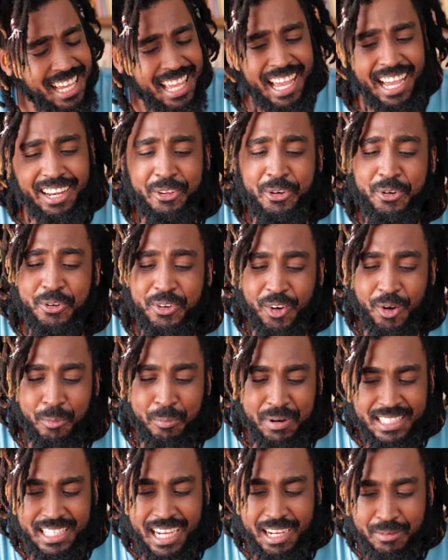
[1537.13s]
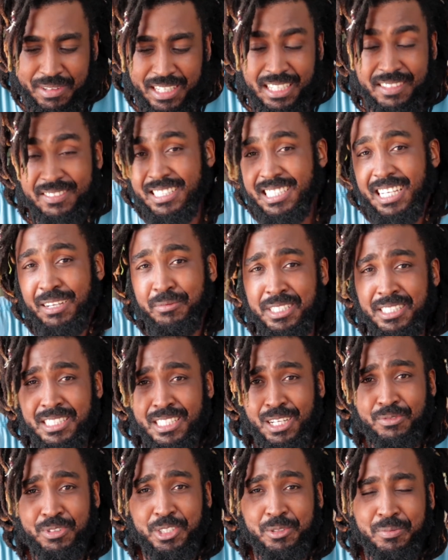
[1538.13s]
I don't know, but I believe that I'm a
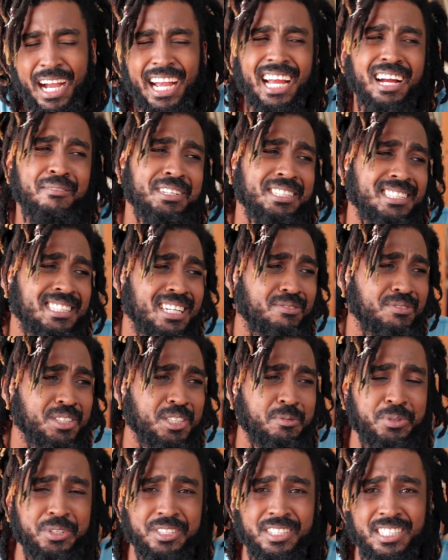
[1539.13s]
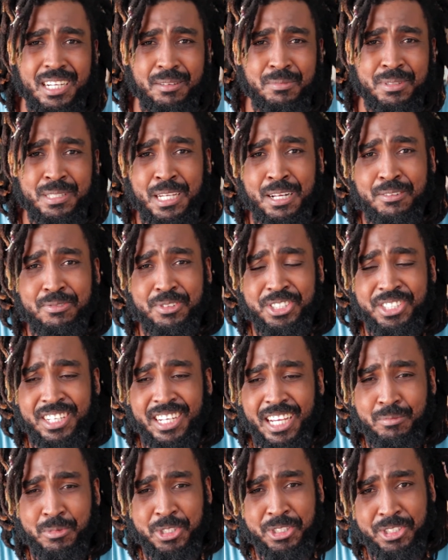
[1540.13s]
selfish person. I am a selfish person. I'm selfish and
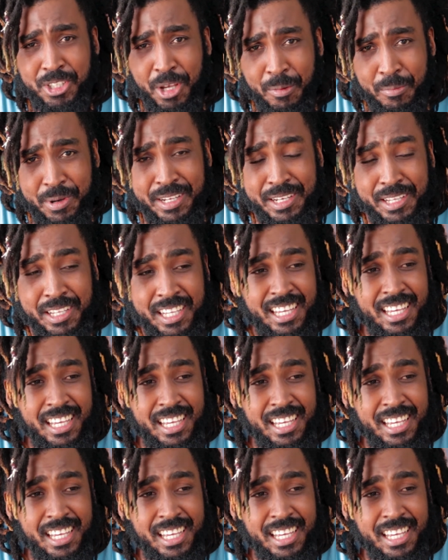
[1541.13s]
I'm stubborn.